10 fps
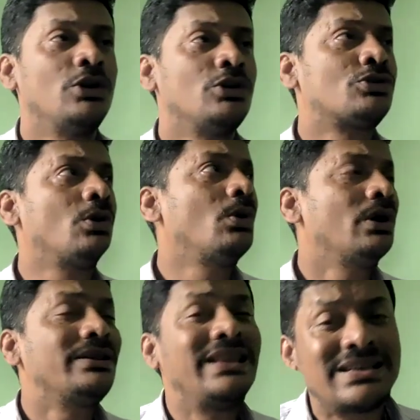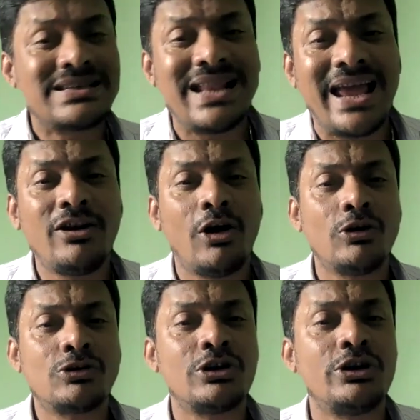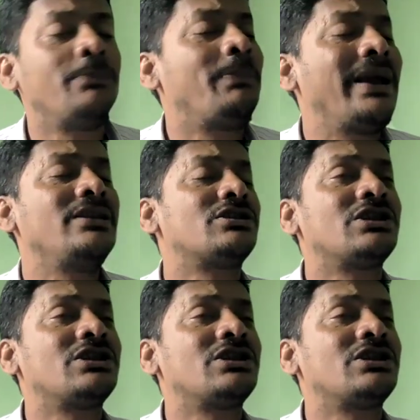So, this line also depends